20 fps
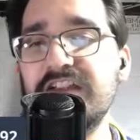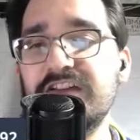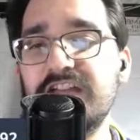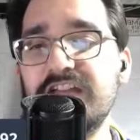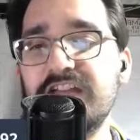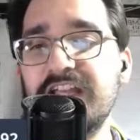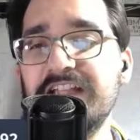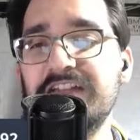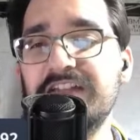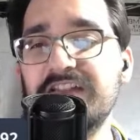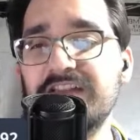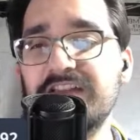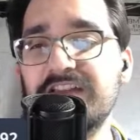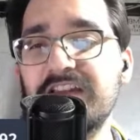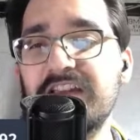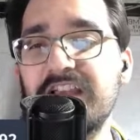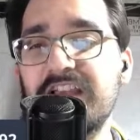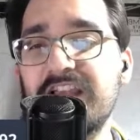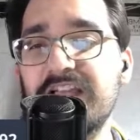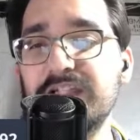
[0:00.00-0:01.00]
Yeah,
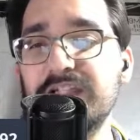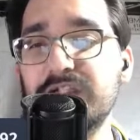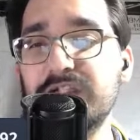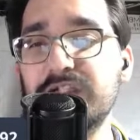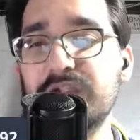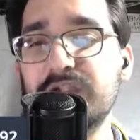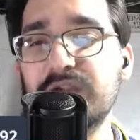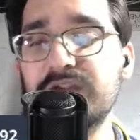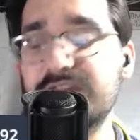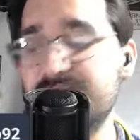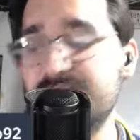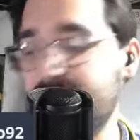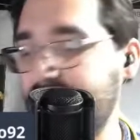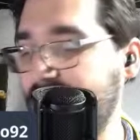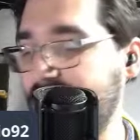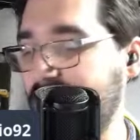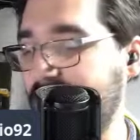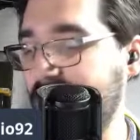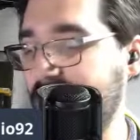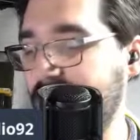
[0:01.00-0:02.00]
it
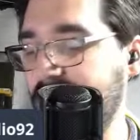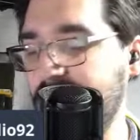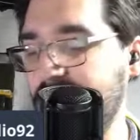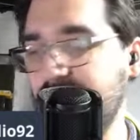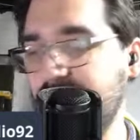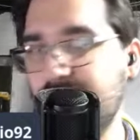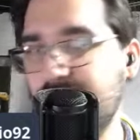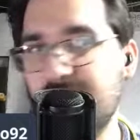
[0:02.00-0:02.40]
looks like